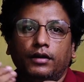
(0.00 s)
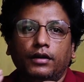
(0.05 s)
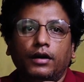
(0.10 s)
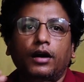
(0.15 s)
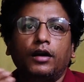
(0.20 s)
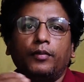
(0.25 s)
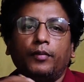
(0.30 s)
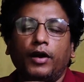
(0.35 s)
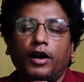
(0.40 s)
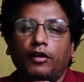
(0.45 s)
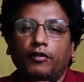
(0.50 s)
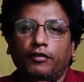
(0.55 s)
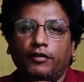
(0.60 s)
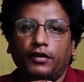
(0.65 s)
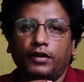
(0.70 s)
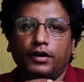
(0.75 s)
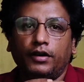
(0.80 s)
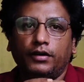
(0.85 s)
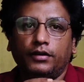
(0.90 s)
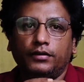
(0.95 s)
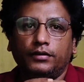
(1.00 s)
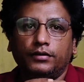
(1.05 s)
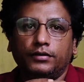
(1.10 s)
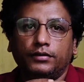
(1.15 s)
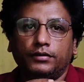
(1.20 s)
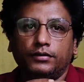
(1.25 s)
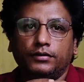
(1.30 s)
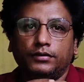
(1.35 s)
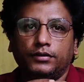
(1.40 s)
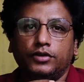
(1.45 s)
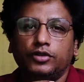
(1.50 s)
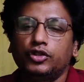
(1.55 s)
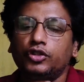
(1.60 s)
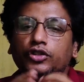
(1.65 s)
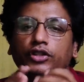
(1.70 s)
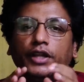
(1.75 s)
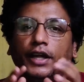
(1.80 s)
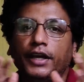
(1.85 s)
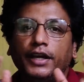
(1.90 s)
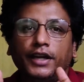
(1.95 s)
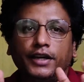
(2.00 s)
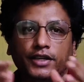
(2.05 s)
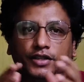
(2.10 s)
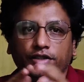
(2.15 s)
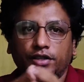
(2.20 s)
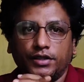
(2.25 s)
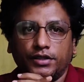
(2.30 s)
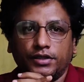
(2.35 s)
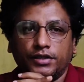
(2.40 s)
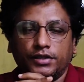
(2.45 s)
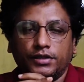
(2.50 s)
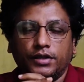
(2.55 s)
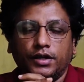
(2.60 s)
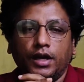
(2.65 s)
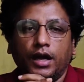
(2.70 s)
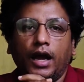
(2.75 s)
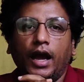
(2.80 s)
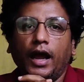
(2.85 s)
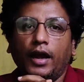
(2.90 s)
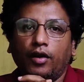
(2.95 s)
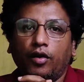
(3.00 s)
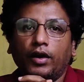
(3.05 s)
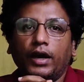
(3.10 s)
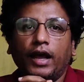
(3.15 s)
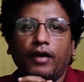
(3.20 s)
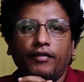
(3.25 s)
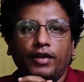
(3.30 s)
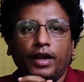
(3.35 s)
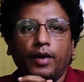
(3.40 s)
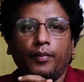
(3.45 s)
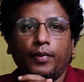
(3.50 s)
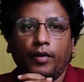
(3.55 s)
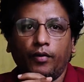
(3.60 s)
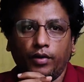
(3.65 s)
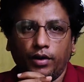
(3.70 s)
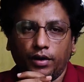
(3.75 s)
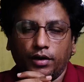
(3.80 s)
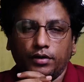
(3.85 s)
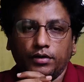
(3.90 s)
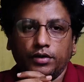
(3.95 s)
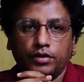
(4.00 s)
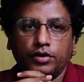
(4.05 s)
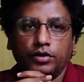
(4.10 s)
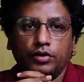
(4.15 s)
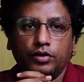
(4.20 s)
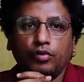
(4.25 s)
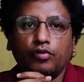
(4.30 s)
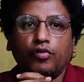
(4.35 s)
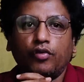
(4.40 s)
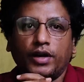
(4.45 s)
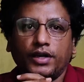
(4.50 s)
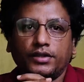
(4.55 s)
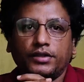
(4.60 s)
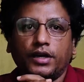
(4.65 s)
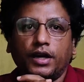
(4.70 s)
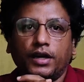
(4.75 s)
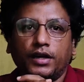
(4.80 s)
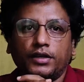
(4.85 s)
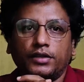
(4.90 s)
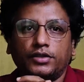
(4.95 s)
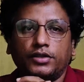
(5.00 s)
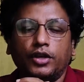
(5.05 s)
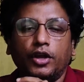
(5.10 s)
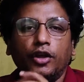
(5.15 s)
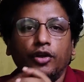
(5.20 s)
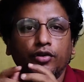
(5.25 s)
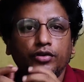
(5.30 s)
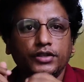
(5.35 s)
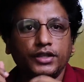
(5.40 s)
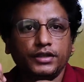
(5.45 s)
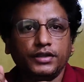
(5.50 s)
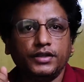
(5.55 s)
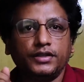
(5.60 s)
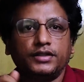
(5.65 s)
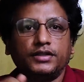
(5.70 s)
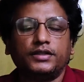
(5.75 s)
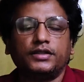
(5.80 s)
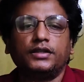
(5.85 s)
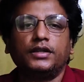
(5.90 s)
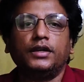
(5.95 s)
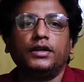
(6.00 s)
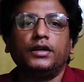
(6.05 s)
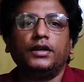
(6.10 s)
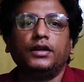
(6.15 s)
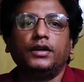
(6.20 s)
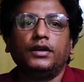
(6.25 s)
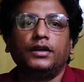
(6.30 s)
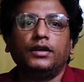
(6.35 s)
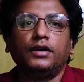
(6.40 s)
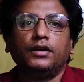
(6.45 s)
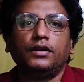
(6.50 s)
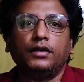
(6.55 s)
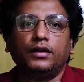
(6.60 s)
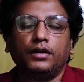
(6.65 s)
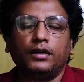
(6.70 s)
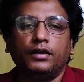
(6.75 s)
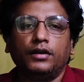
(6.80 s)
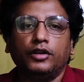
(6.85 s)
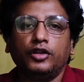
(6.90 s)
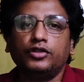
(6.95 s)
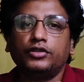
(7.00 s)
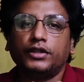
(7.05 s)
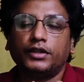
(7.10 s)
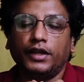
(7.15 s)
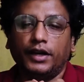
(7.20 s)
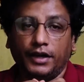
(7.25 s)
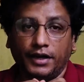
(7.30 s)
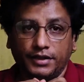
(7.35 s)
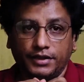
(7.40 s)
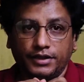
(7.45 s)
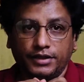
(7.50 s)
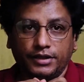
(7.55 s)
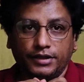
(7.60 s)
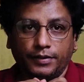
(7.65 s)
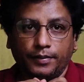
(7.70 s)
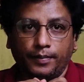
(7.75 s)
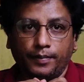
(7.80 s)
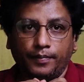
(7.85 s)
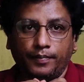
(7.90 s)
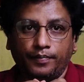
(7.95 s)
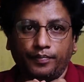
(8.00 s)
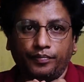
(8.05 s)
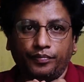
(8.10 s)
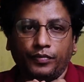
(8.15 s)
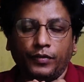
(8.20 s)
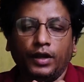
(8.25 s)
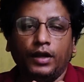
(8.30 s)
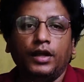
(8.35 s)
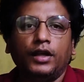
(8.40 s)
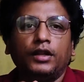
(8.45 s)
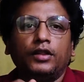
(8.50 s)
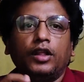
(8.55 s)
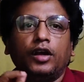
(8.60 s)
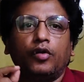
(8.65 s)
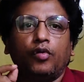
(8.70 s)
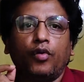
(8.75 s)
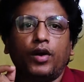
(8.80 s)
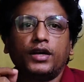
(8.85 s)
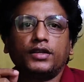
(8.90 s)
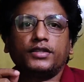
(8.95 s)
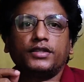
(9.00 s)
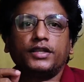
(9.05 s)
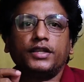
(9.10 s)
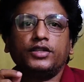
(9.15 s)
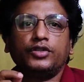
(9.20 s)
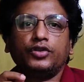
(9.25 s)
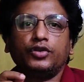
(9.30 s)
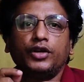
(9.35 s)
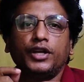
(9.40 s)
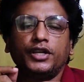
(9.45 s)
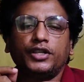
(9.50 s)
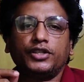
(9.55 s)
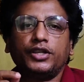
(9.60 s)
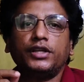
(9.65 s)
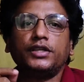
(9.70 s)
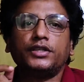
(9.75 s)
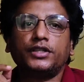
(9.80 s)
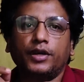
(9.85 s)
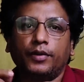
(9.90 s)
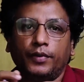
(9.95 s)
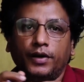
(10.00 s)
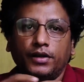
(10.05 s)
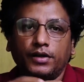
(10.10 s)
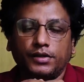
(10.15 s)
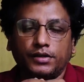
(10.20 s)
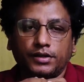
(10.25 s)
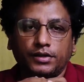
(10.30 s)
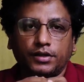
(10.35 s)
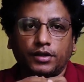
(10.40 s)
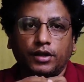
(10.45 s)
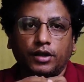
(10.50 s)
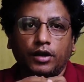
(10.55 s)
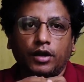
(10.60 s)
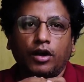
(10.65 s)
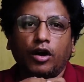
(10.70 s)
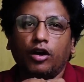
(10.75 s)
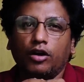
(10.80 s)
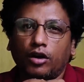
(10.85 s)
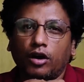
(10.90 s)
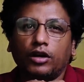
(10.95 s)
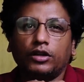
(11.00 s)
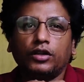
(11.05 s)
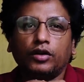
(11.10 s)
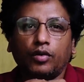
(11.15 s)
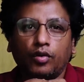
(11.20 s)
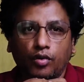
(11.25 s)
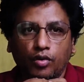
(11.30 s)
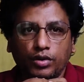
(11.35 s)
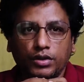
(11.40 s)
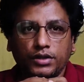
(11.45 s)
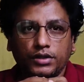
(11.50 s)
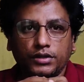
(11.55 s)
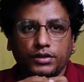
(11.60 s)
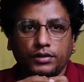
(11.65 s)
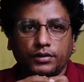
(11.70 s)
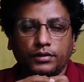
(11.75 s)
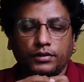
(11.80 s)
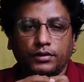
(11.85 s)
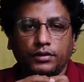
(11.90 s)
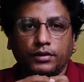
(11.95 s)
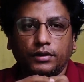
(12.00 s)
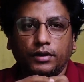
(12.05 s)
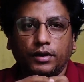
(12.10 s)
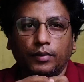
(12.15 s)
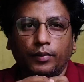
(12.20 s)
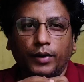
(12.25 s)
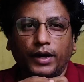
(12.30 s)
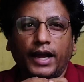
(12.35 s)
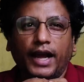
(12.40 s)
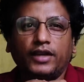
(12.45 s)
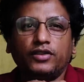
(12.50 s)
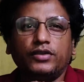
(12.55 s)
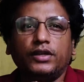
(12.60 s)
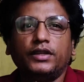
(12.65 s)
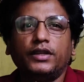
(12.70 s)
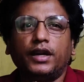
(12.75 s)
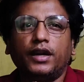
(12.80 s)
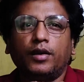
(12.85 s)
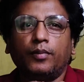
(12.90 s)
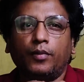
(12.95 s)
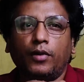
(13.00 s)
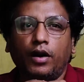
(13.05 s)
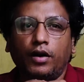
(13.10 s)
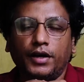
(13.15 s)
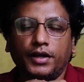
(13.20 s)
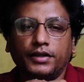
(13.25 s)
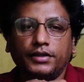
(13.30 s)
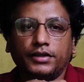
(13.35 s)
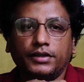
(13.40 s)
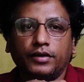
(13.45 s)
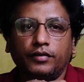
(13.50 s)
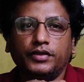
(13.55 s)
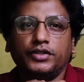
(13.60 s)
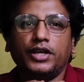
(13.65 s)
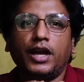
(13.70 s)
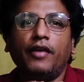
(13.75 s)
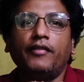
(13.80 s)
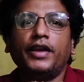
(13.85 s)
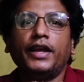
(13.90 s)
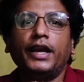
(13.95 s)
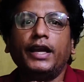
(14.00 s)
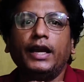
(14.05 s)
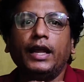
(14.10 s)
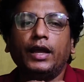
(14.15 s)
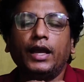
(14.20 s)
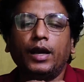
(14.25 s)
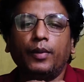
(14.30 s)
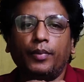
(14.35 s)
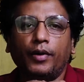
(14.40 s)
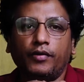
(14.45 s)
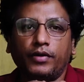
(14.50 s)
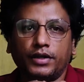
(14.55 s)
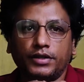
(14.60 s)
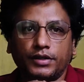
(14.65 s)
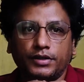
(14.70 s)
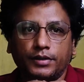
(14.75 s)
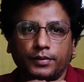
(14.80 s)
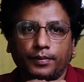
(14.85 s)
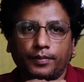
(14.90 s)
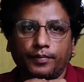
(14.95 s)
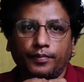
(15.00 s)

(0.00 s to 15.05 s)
or malferred due to any reasons. High Court having a power to quash the orders using the writs. The quasi-judicial tribunals are not the courts, but actually there are bodies which are having a legal powers